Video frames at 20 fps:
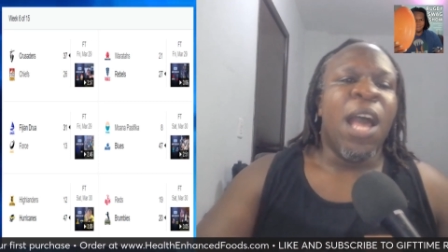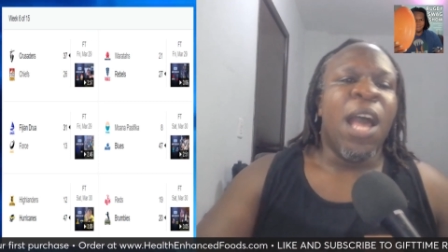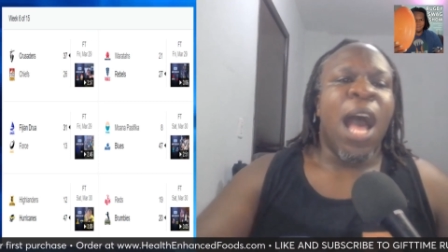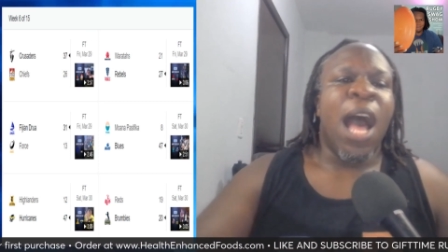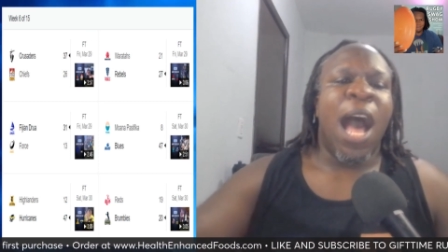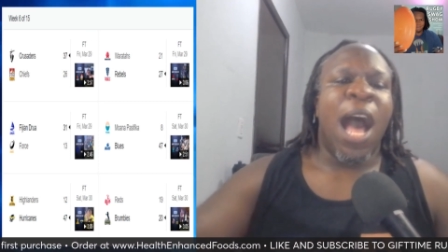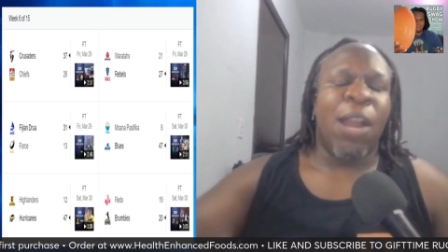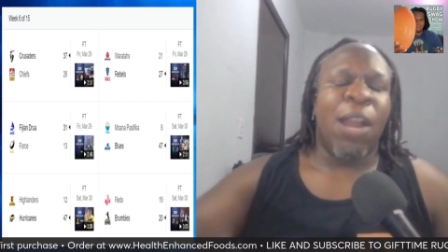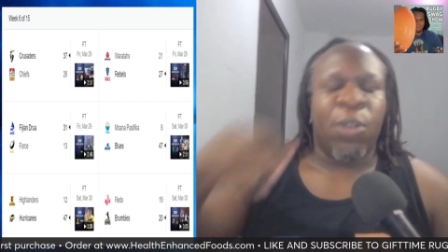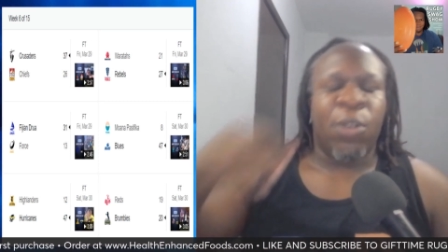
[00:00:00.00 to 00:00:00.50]

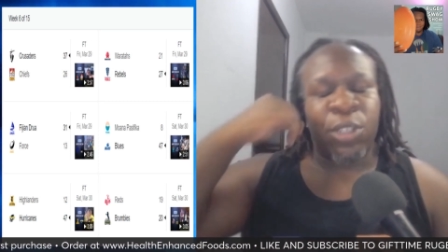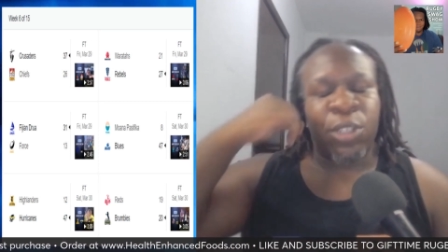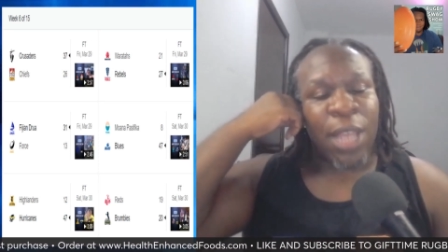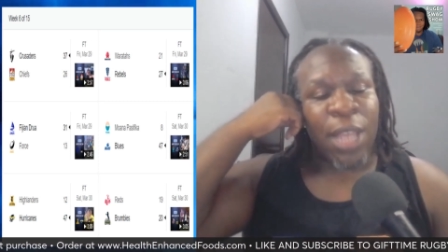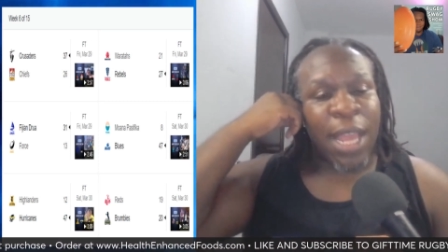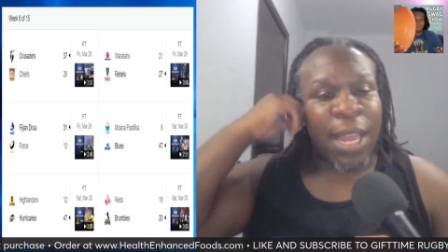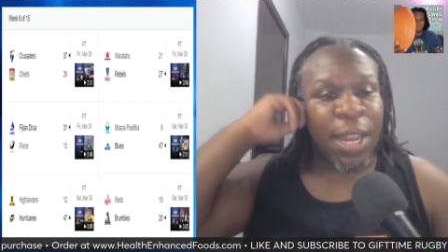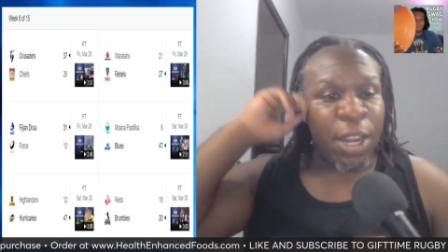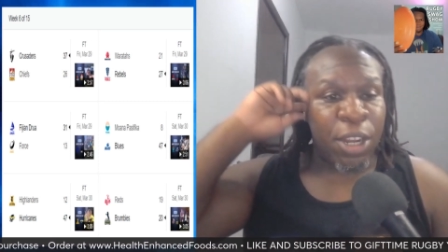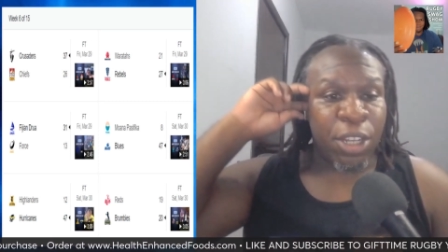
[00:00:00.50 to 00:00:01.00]
Uh,
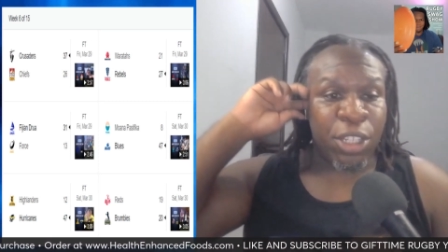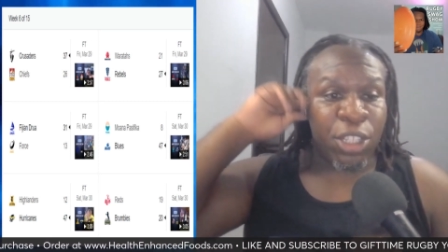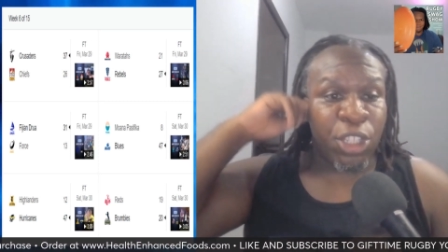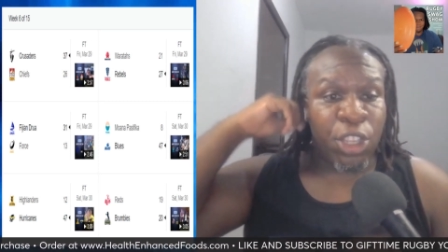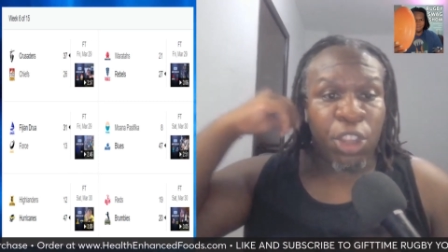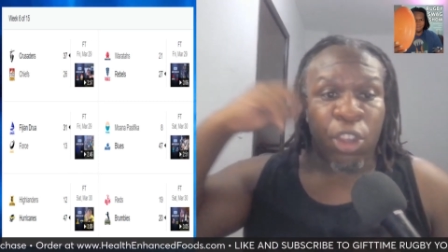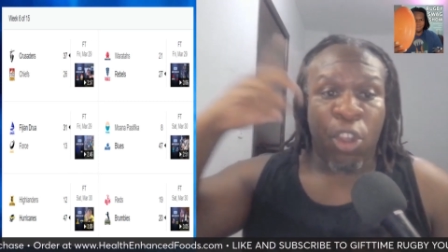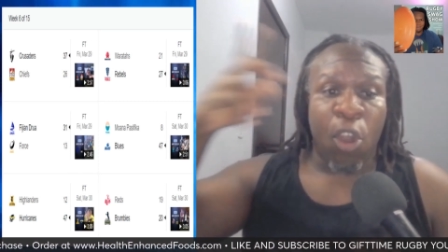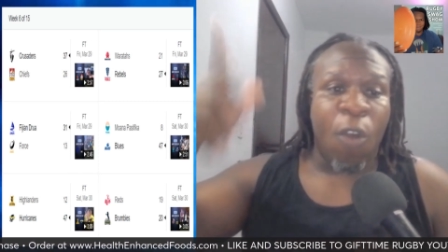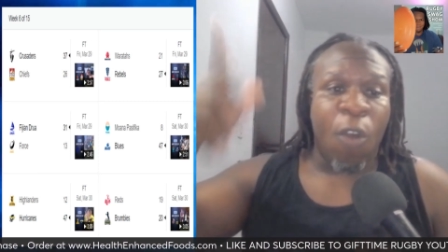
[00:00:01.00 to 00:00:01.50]
Crusaders
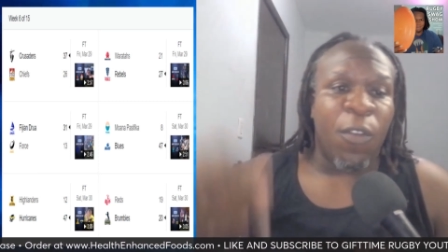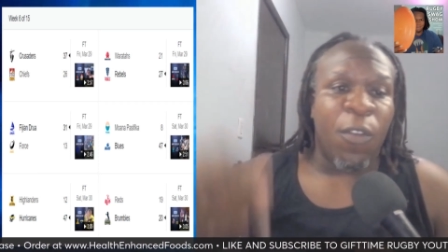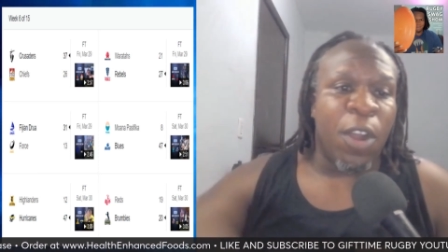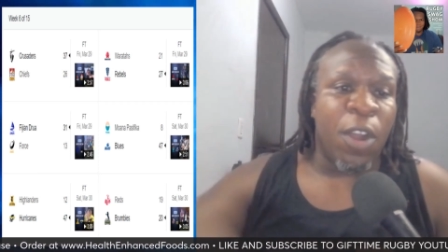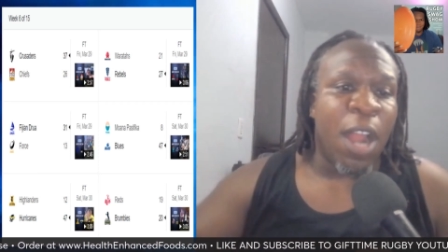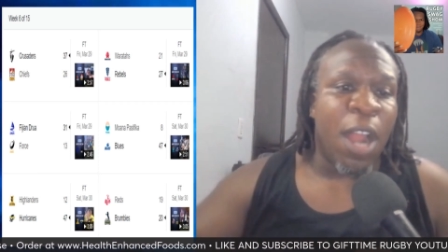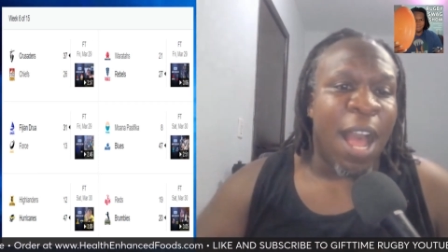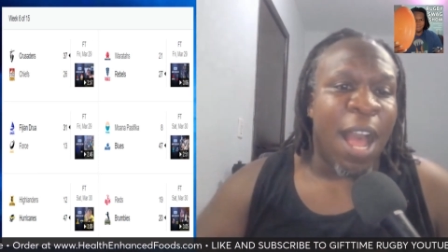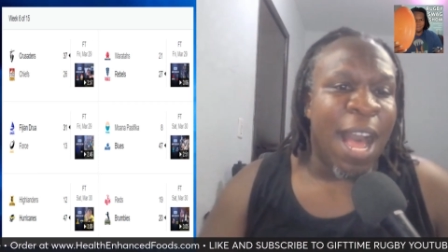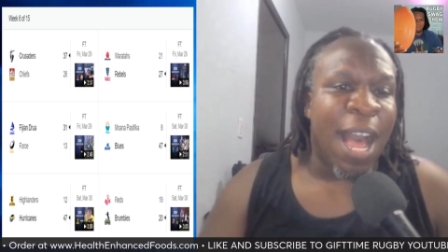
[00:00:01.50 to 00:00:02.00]
took
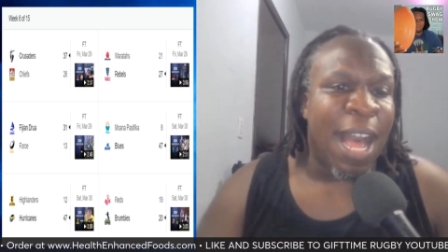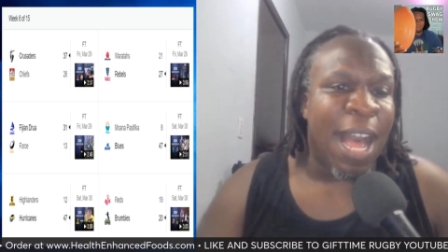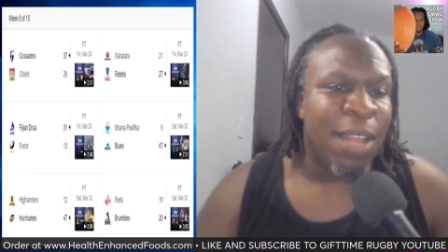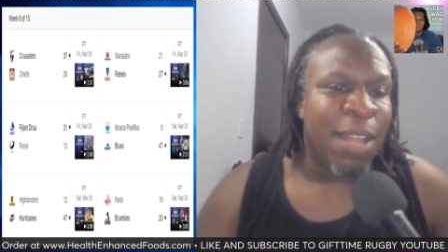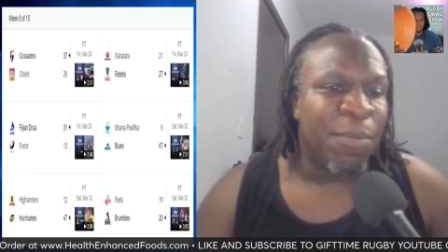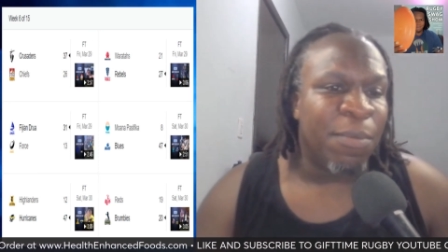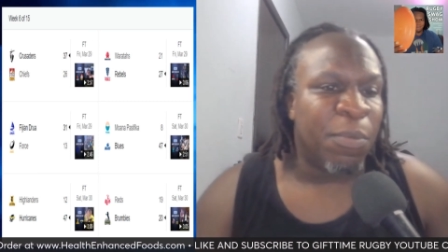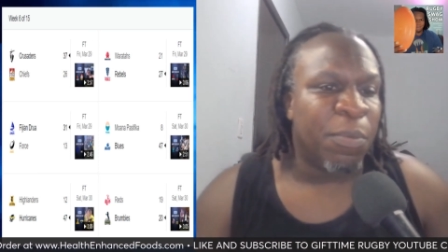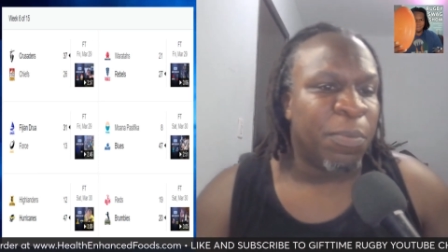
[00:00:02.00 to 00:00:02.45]
over uh,